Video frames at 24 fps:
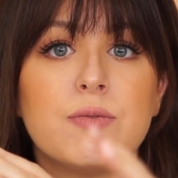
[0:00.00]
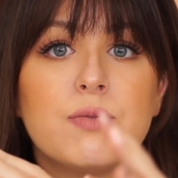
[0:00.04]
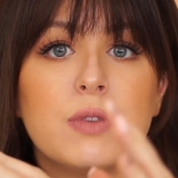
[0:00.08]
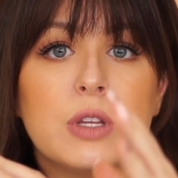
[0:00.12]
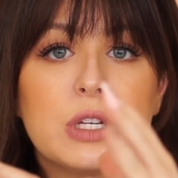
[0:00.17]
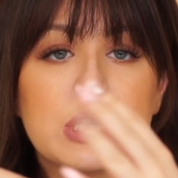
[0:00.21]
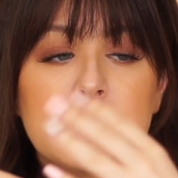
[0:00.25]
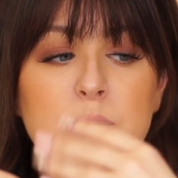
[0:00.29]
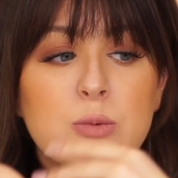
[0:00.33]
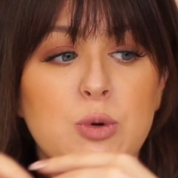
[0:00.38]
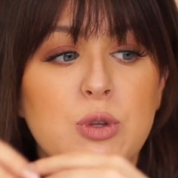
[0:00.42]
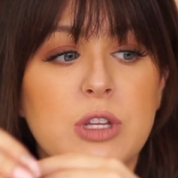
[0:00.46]
the
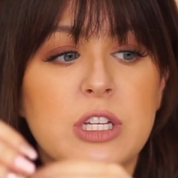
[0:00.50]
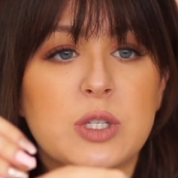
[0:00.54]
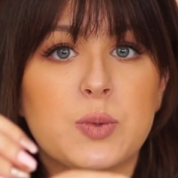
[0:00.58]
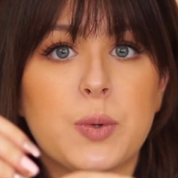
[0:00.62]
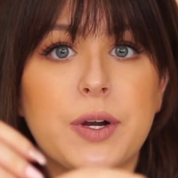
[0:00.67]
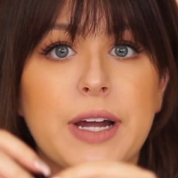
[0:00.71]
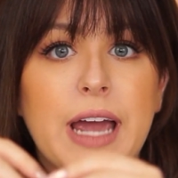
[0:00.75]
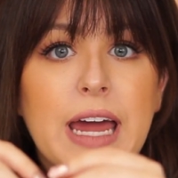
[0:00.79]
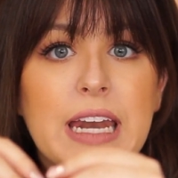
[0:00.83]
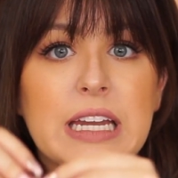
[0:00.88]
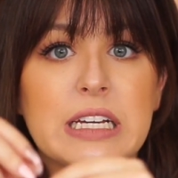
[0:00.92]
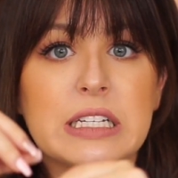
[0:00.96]
smoothies
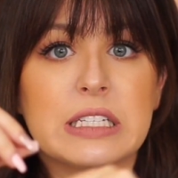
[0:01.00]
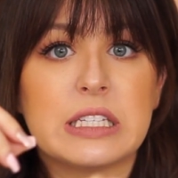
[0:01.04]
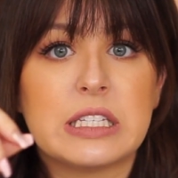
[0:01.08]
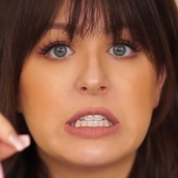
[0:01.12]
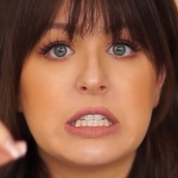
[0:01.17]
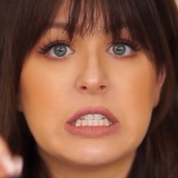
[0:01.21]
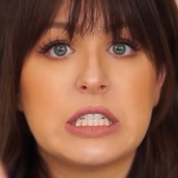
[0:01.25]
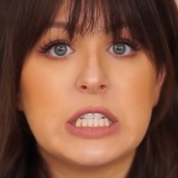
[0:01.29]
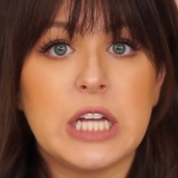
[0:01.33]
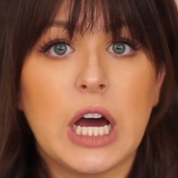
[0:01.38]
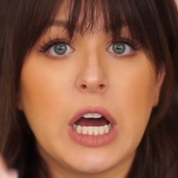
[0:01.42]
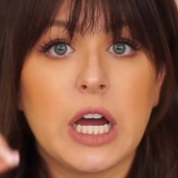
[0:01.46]
were getting
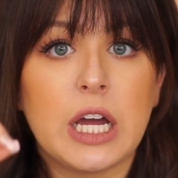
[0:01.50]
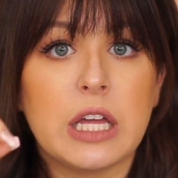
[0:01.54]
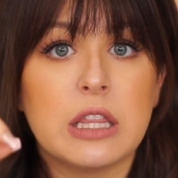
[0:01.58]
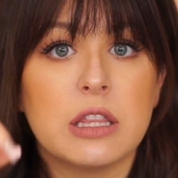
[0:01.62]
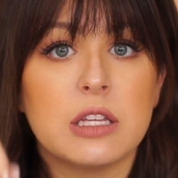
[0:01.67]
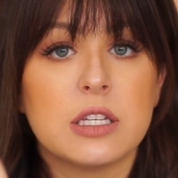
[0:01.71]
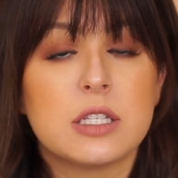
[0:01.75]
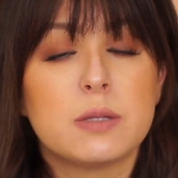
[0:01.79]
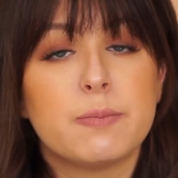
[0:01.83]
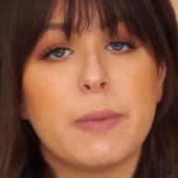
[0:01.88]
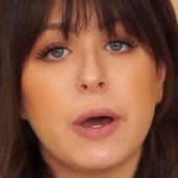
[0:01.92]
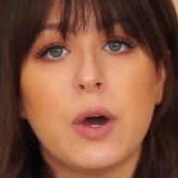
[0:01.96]
stuck in
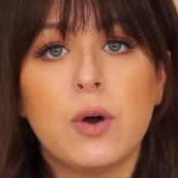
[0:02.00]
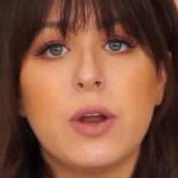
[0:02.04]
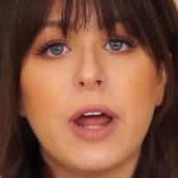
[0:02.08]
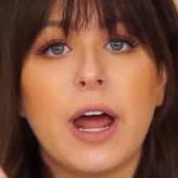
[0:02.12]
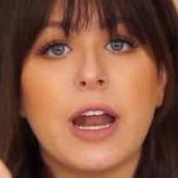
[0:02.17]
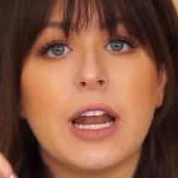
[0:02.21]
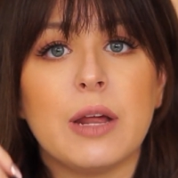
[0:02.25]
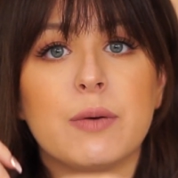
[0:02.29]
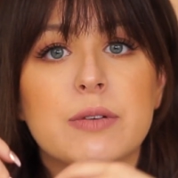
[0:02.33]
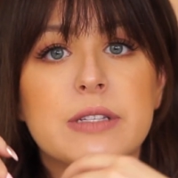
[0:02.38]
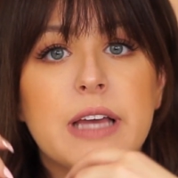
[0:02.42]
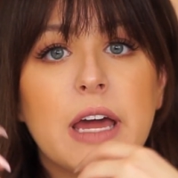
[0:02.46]
the spout,
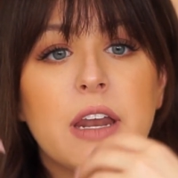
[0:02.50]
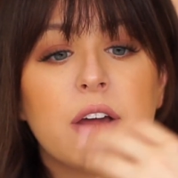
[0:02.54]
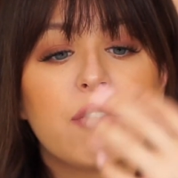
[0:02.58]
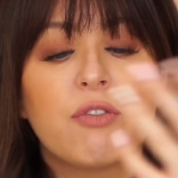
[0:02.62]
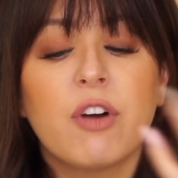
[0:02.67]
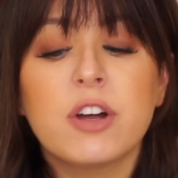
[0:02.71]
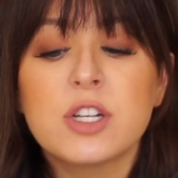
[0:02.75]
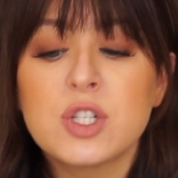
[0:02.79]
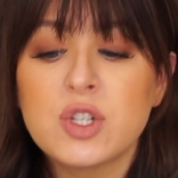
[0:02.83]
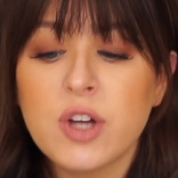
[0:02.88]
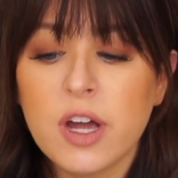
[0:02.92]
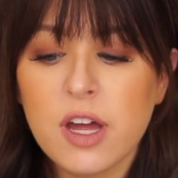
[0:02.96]
and he was getting
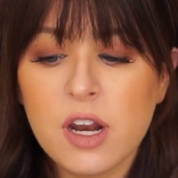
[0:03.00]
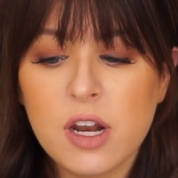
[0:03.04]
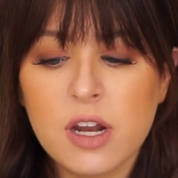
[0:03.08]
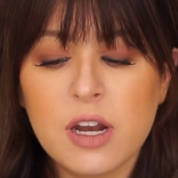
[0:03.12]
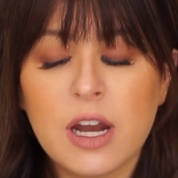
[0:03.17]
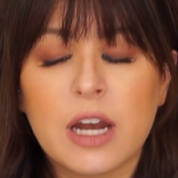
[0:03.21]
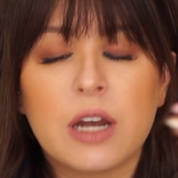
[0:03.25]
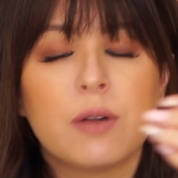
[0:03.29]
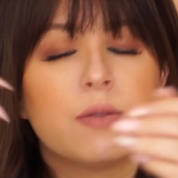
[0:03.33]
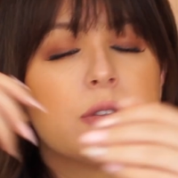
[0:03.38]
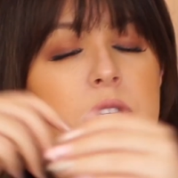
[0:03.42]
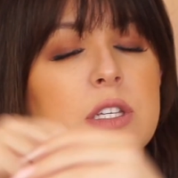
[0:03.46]
frustrated,
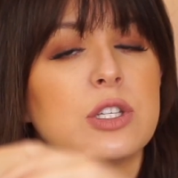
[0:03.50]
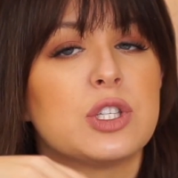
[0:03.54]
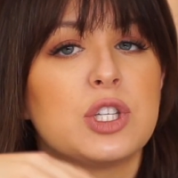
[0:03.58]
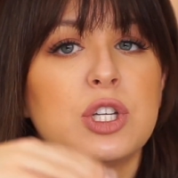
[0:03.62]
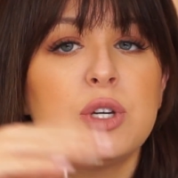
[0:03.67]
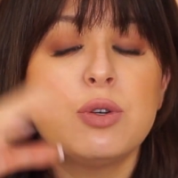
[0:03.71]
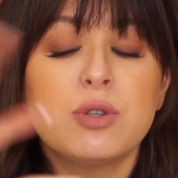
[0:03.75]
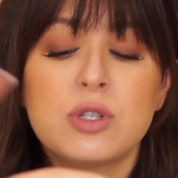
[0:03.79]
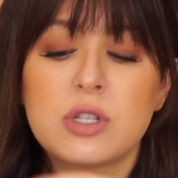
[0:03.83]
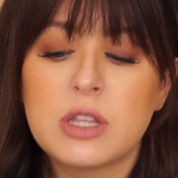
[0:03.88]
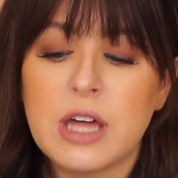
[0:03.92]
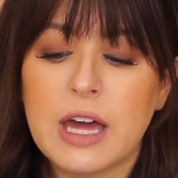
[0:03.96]
and it was this
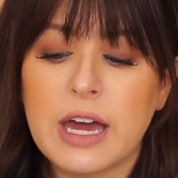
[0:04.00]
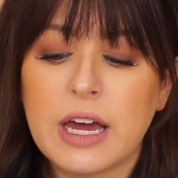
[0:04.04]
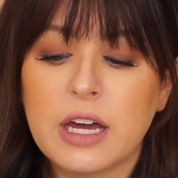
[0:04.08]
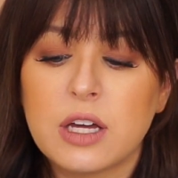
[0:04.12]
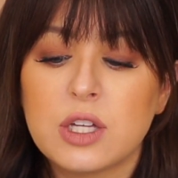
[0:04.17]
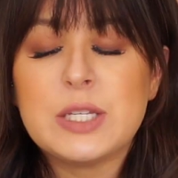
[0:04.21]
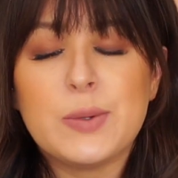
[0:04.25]
huge thing.